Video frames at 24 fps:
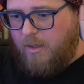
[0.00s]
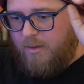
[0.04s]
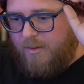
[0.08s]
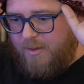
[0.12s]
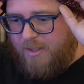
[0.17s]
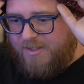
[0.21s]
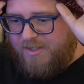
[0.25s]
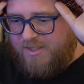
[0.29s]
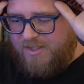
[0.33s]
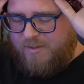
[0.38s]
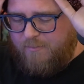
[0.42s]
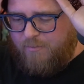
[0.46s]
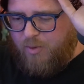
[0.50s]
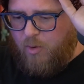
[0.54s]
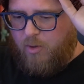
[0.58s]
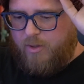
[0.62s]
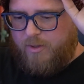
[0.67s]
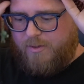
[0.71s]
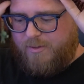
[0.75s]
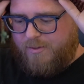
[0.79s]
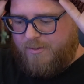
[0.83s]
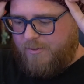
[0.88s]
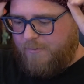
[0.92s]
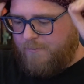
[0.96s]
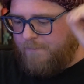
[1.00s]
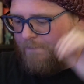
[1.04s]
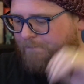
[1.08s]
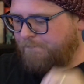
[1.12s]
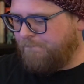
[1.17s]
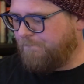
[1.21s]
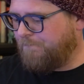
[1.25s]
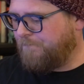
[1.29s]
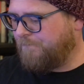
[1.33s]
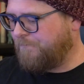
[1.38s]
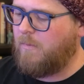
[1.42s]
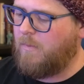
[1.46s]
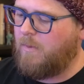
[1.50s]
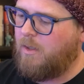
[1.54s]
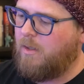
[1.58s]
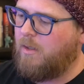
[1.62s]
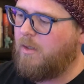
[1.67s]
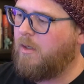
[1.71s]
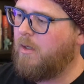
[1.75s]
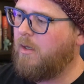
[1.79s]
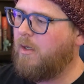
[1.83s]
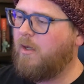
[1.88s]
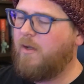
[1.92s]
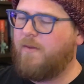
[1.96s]
This is important.
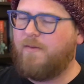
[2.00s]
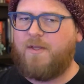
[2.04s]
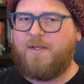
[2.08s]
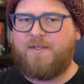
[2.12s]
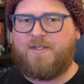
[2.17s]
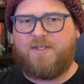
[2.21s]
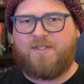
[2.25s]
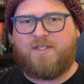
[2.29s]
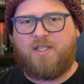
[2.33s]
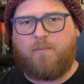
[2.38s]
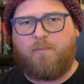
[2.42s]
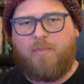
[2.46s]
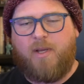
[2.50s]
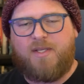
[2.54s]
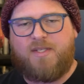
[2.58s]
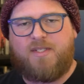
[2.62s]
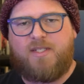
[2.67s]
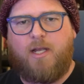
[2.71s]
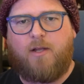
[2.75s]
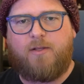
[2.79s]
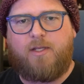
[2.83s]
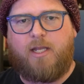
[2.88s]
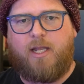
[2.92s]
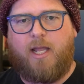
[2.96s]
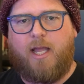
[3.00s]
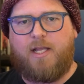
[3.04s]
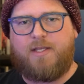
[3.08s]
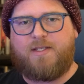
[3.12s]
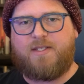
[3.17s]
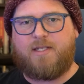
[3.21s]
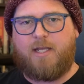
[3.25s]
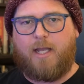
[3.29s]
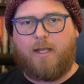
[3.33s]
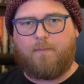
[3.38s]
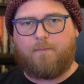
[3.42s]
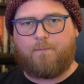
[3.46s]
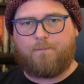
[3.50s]
This is the best sounding headset.